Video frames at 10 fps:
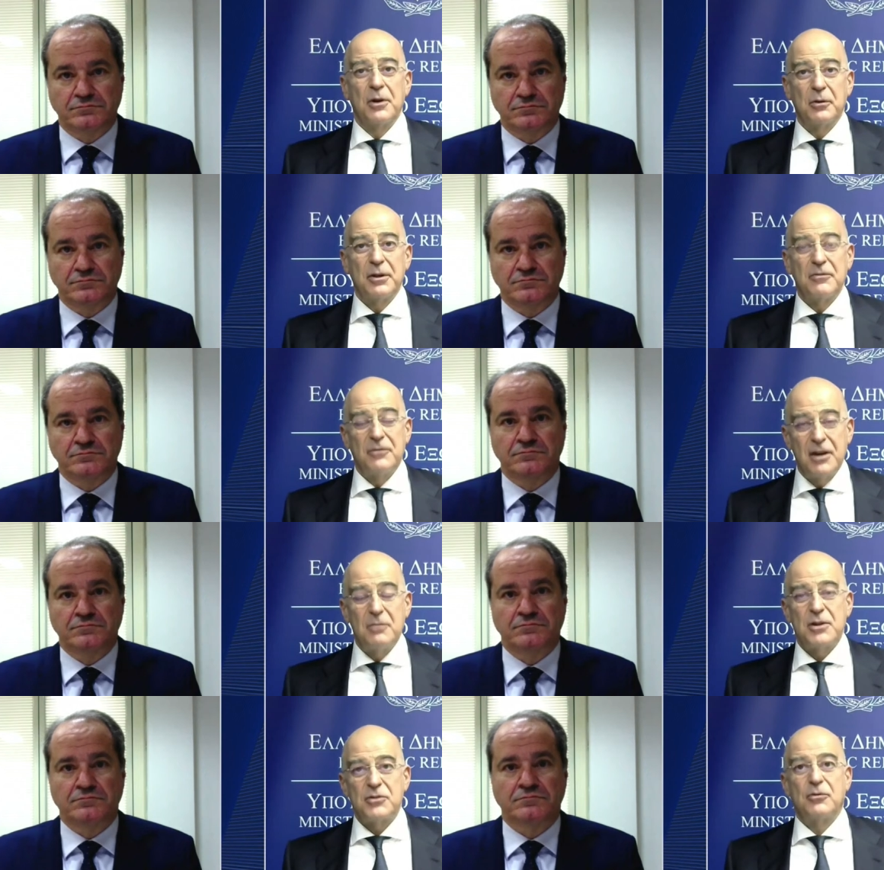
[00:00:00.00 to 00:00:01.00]
Speaker 1: We're looking
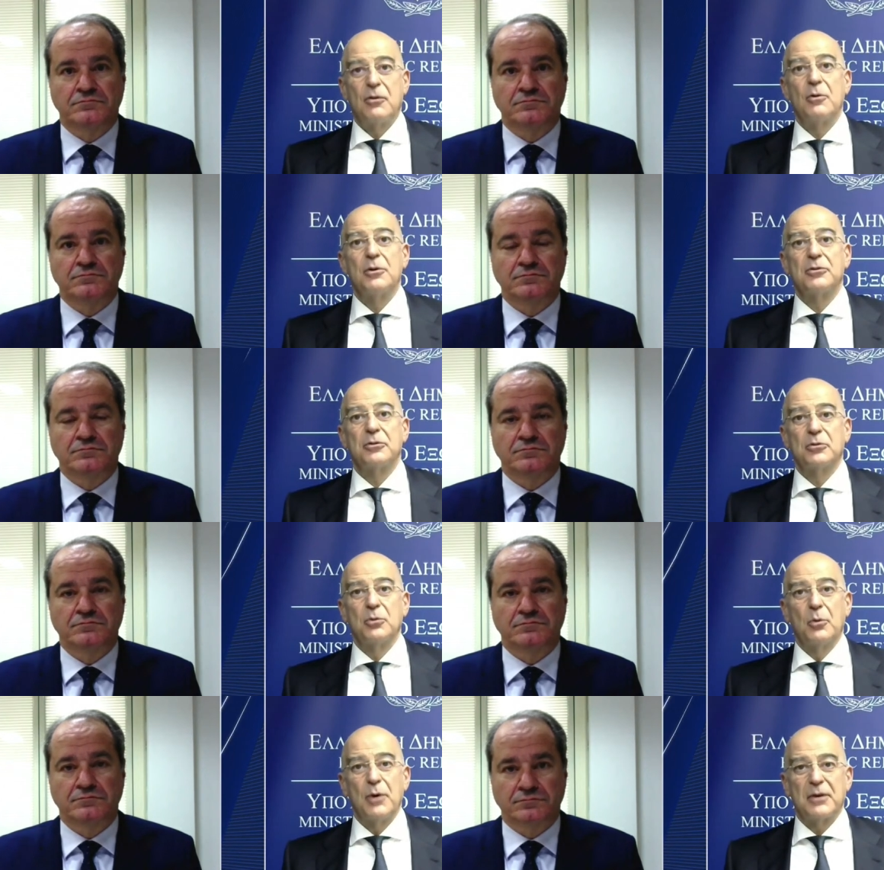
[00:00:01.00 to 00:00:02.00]
very much forward
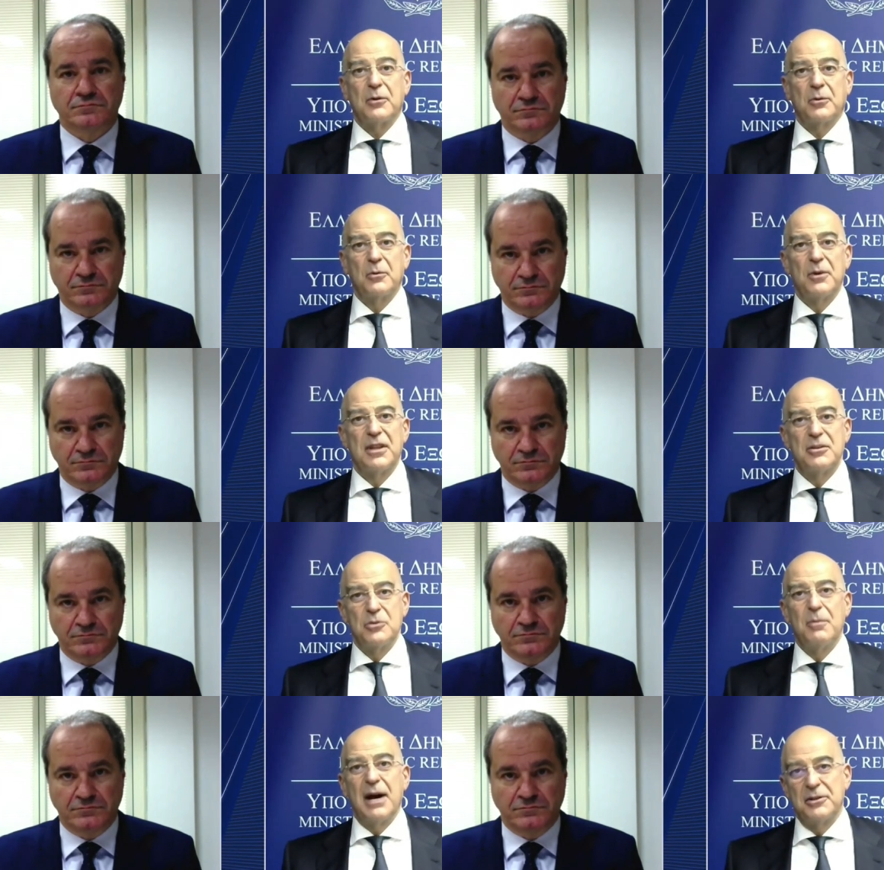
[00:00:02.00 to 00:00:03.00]
to work with
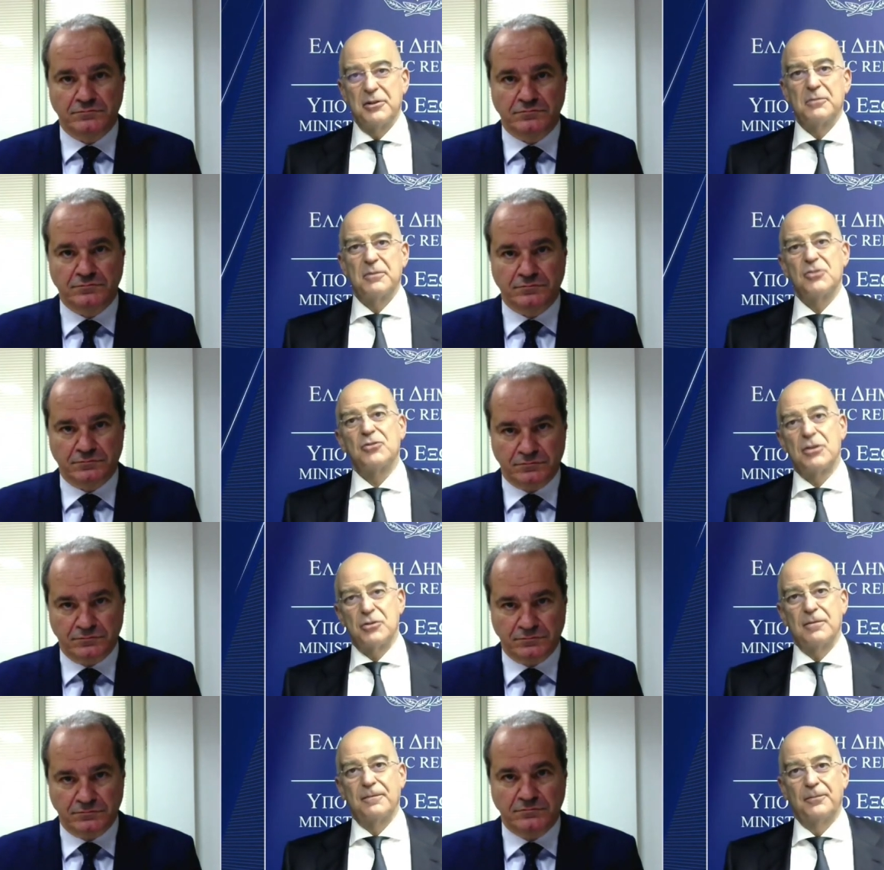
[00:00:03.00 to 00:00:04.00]
the new Biden
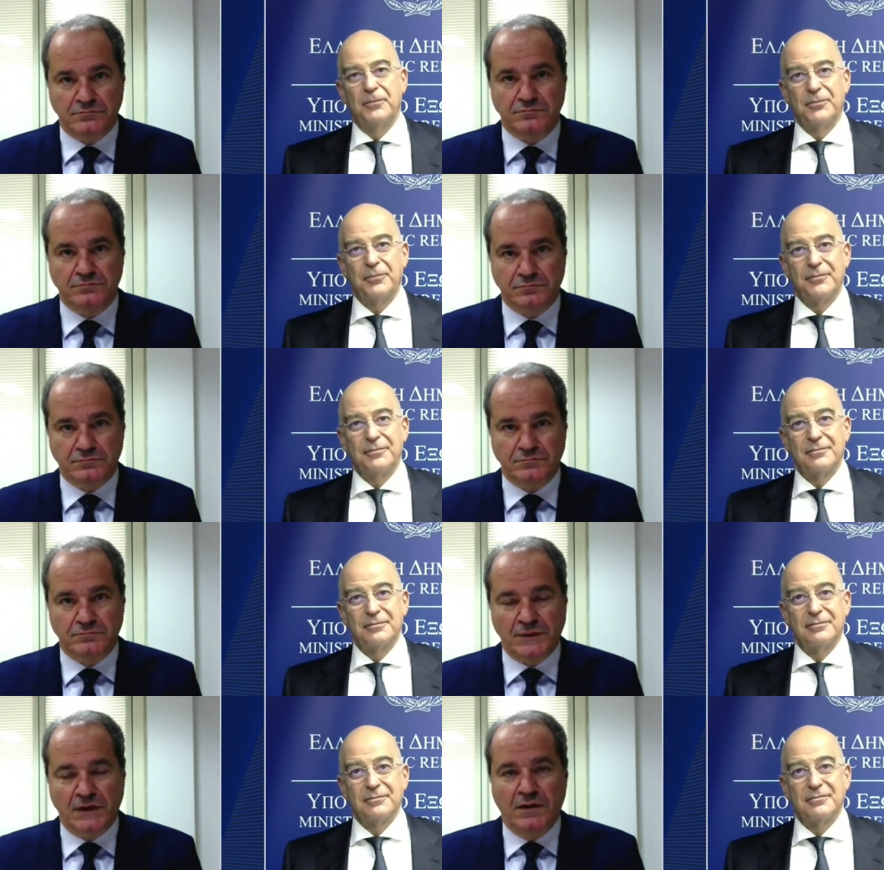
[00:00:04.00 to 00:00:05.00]
administration.
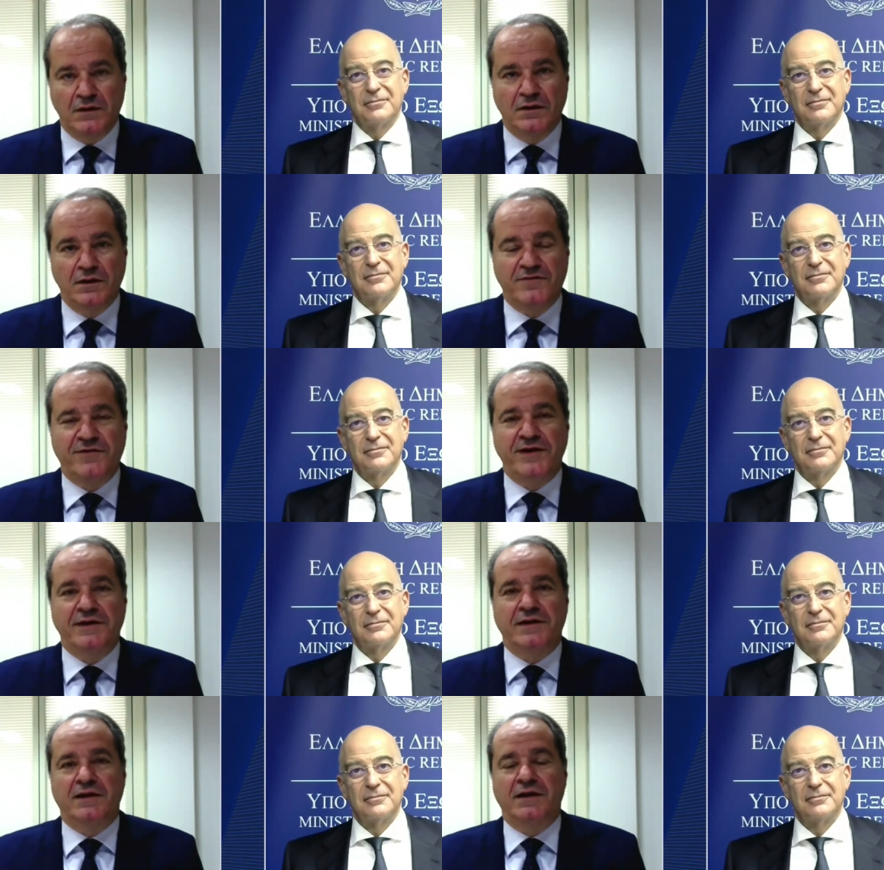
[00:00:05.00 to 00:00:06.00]
Speaker 2: And
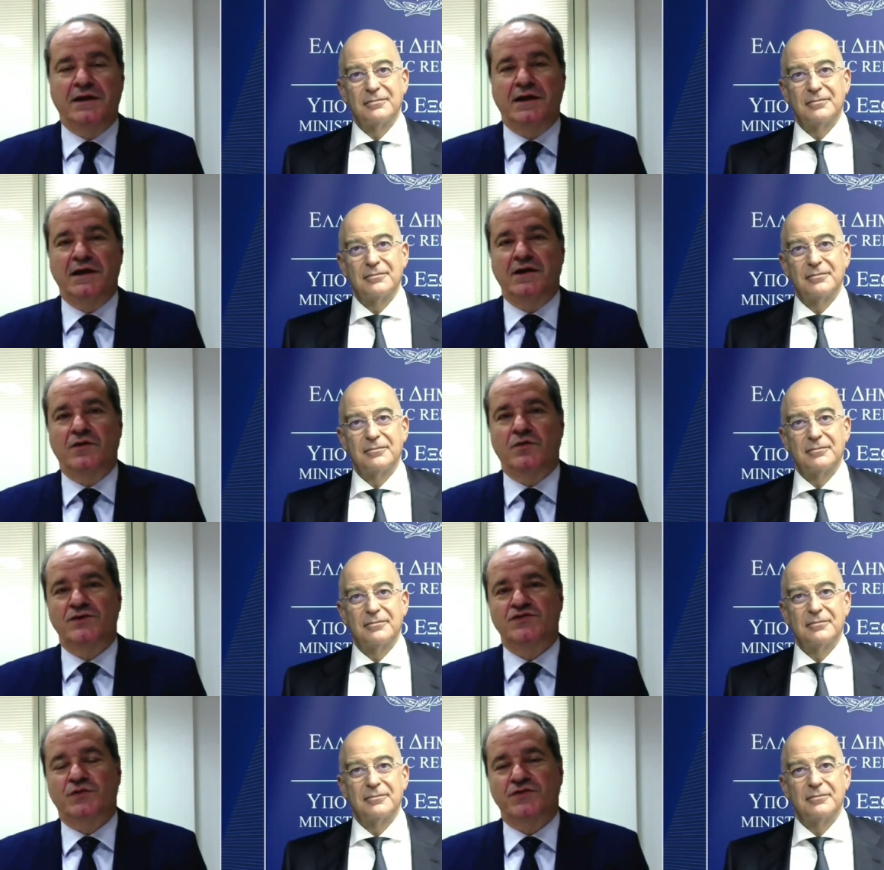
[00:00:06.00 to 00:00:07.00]
finally, I
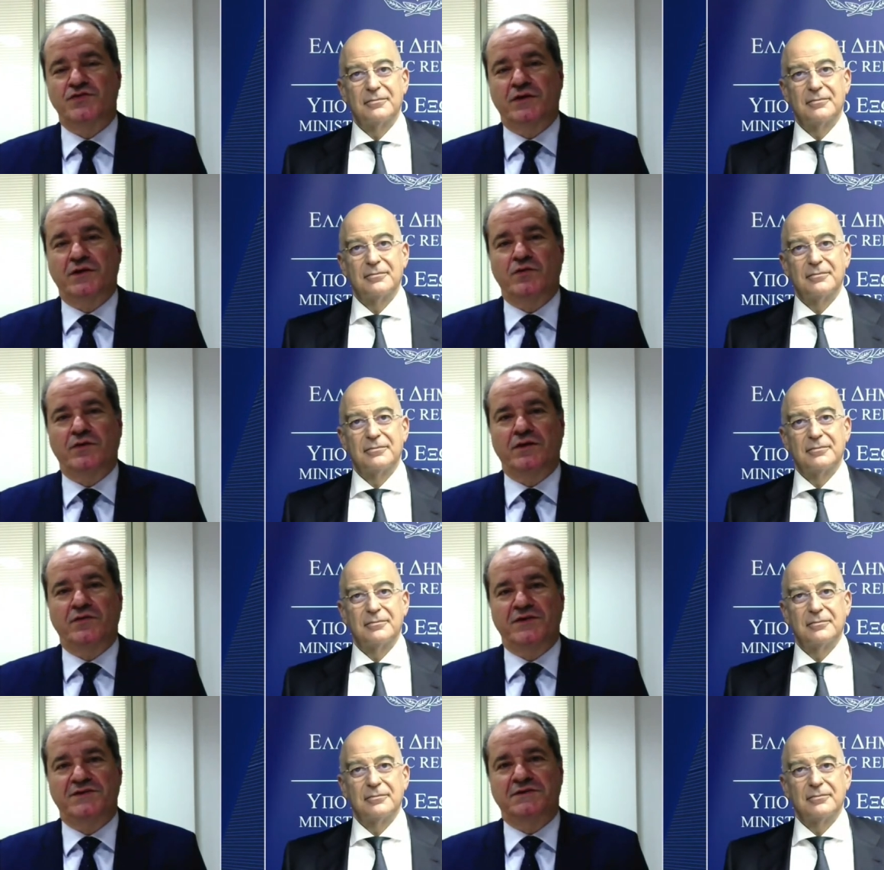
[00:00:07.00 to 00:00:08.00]
was wondering,
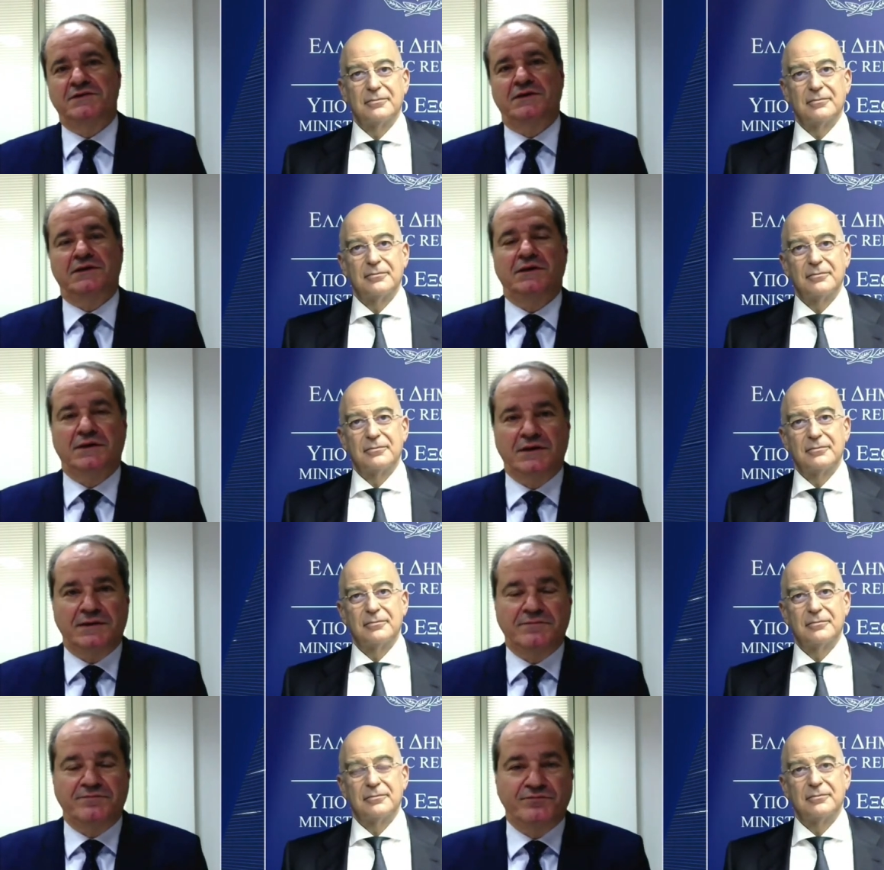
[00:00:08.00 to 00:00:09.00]
we recently
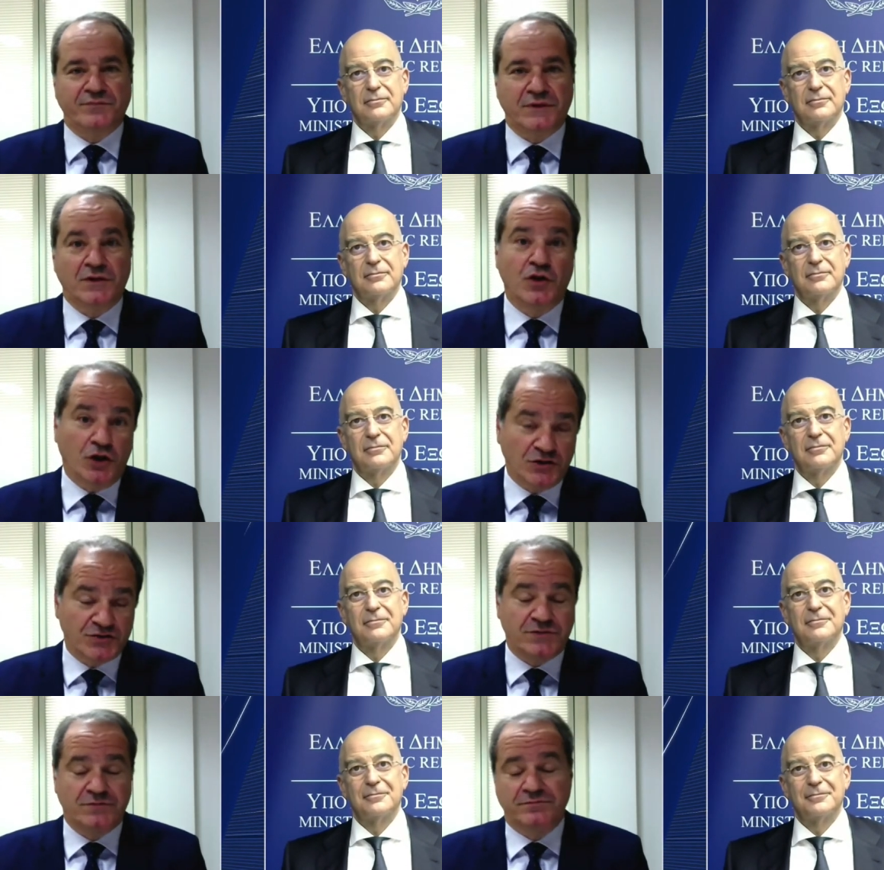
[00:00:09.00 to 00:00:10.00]

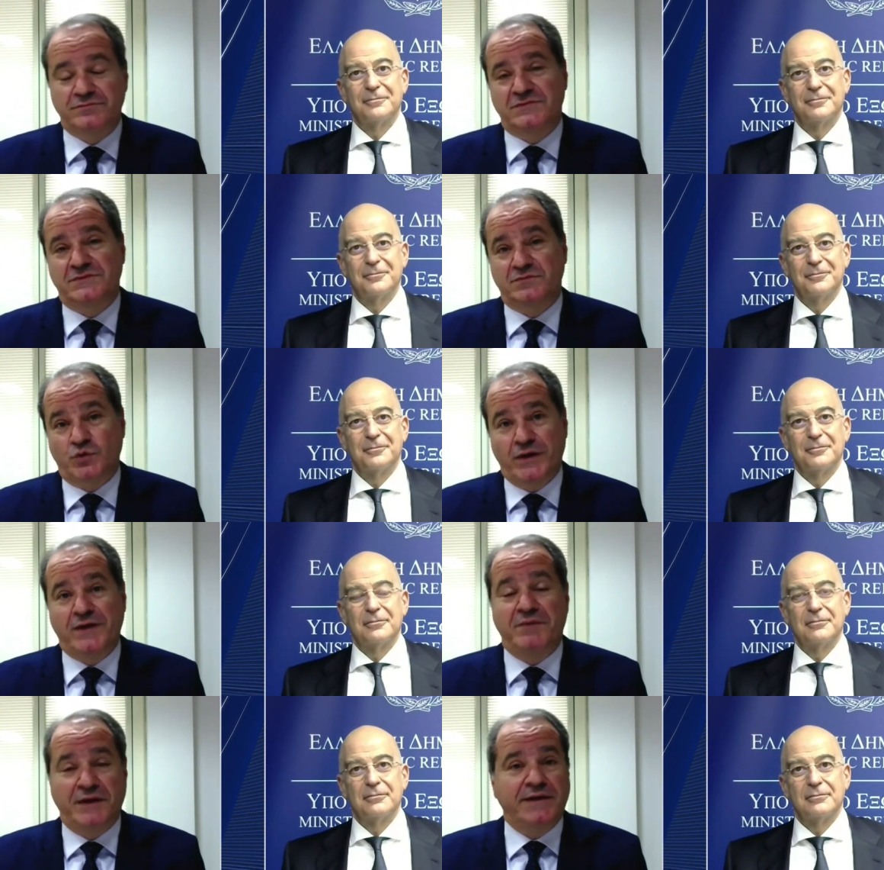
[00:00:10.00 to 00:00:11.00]
lost, we